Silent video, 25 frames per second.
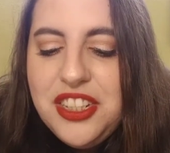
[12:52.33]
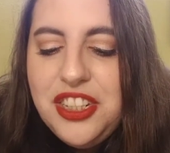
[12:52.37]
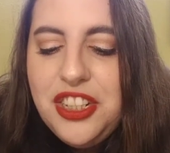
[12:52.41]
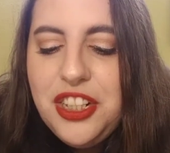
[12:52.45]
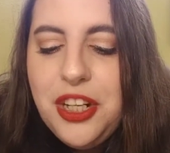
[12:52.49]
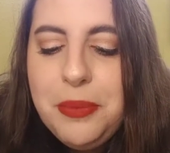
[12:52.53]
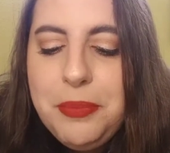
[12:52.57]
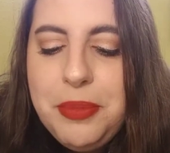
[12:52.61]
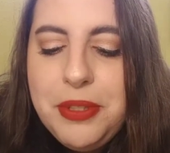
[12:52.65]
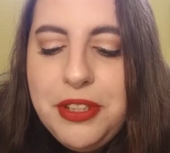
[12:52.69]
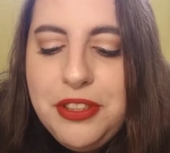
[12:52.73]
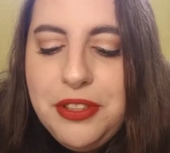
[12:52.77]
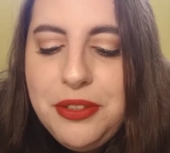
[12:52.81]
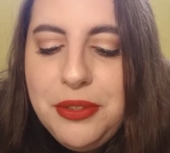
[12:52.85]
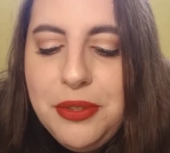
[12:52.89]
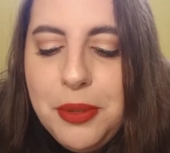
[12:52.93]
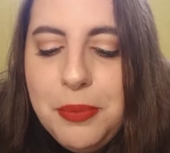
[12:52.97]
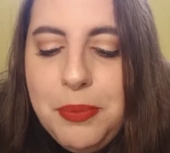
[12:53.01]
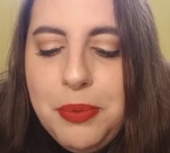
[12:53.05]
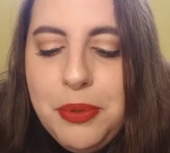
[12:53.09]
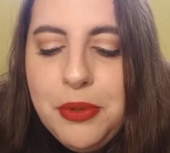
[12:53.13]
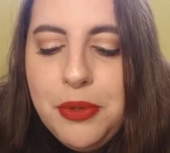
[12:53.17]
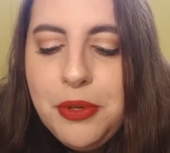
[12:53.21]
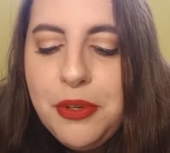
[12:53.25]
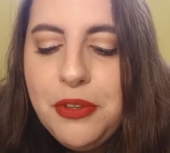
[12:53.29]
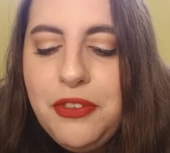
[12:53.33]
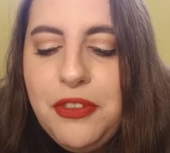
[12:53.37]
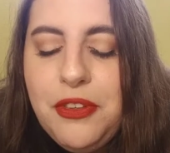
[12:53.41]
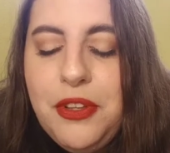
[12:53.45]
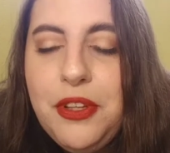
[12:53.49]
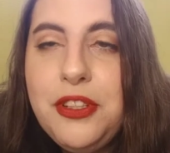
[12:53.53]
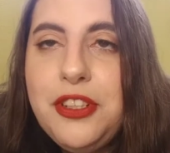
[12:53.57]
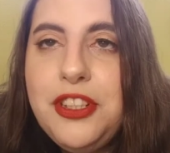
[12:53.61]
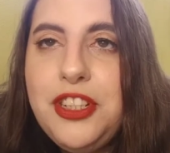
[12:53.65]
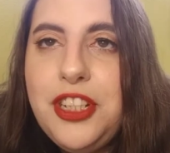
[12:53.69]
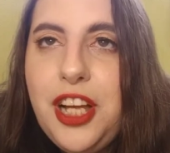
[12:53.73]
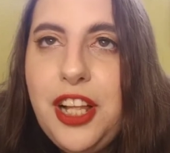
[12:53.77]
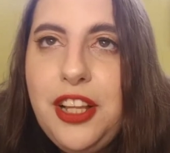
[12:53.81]
Jump into a pool
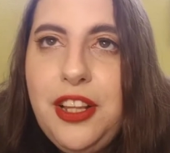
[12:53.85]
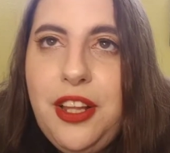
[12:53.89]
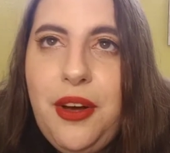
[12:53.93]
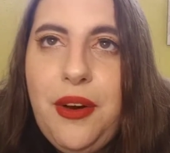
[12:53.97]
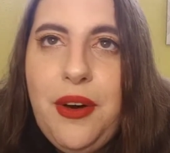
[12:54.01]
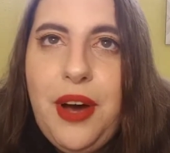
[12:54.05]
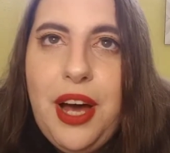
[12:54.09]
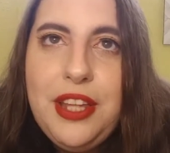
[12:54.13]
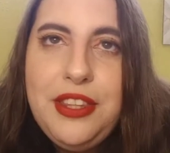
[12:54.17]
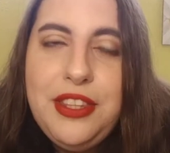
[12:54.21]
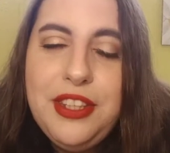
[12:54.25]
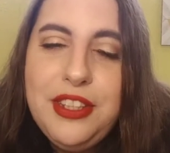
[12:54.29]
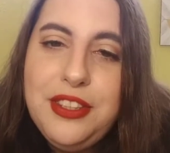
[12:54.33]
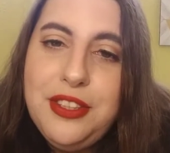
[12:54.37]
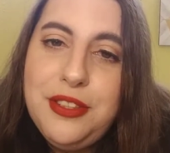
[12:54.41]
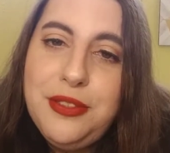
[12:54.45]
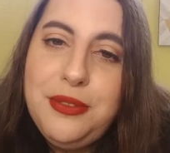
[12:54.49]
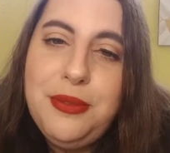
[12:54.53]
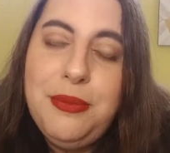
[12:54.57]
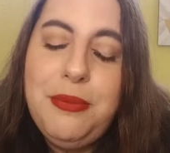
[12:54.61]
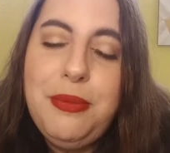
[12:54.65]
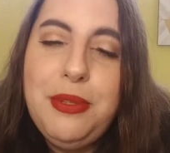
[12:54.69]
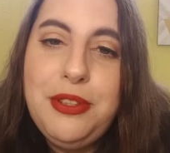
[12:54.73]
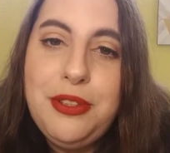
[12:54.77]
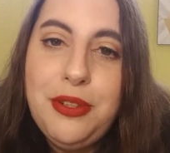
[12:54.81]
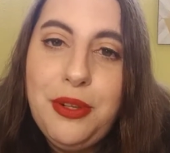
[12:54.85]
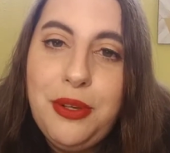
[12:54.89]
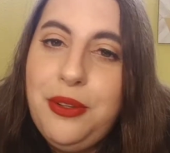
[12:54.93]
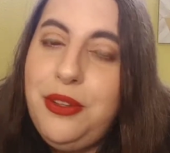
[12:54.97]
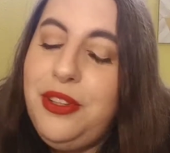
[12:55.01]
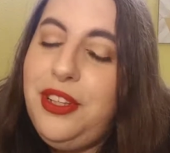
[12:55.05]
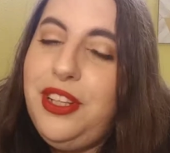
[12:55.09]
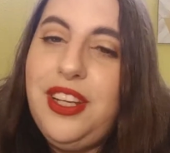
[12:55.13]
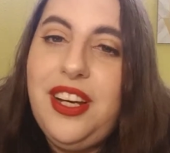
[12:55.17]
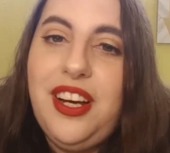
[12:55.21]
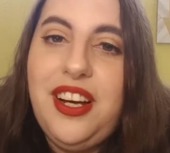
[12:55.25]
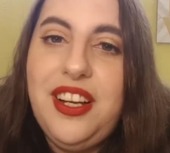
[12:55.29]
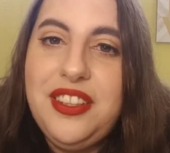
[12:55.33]
full of jello. I think this would be
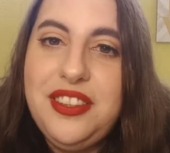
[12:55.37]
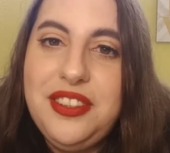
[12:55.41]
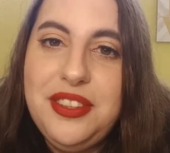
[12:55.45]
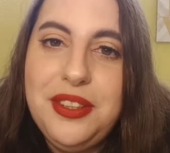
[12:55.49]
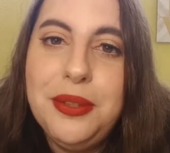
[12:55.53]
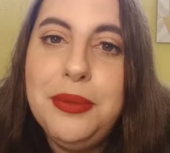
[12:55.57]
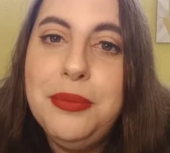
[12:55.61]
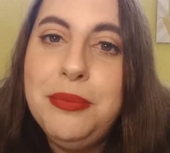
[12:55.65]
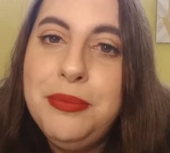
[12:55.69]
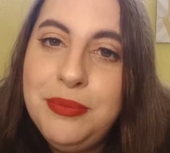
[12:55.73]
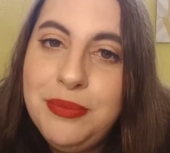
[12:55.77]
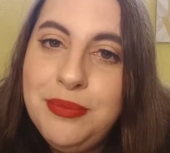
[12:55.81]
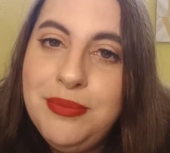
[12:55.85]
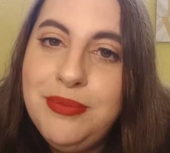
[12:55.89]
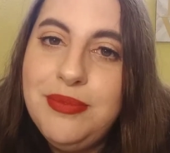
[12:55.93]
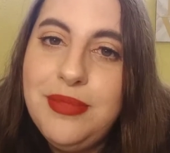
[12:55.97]
totally awesome.